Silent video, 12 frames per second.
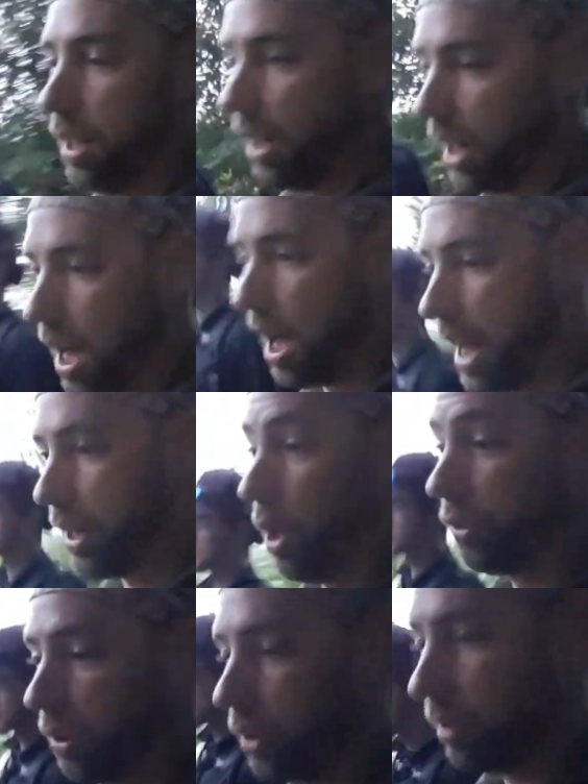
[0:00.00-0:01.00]
And
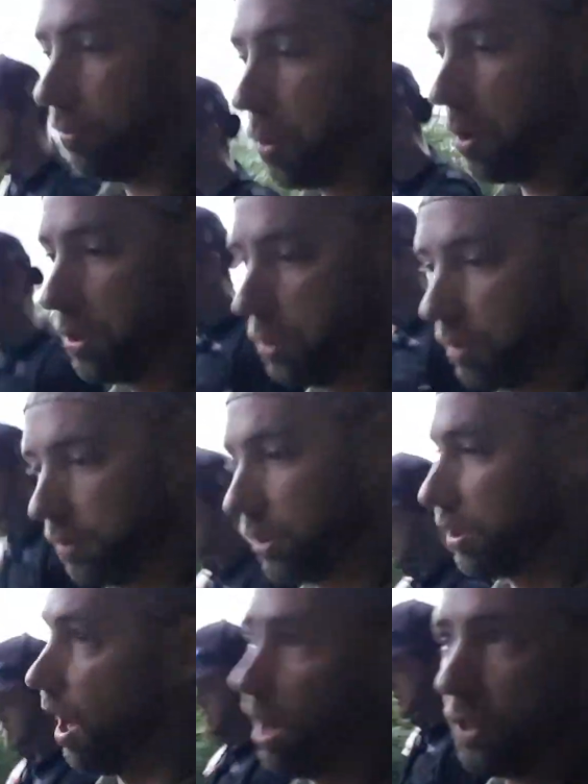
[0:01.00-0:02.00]
also looking forward to our
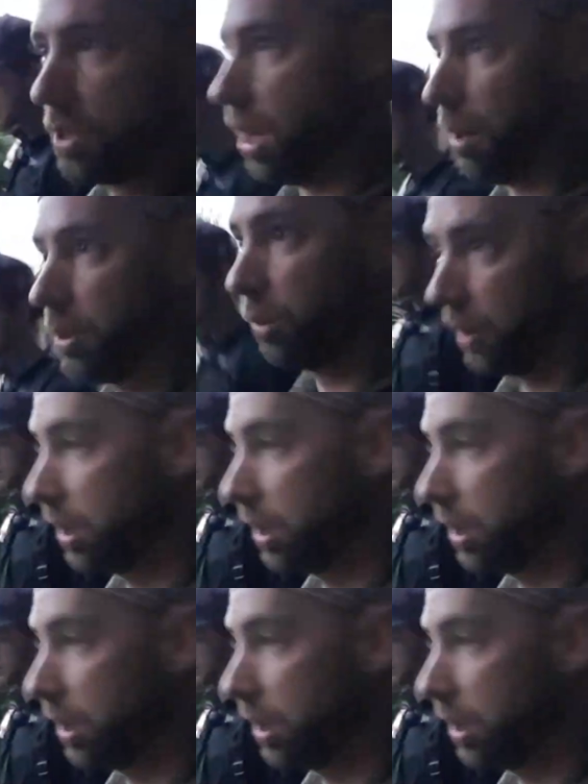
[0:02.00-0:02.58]
first coffee shop, because we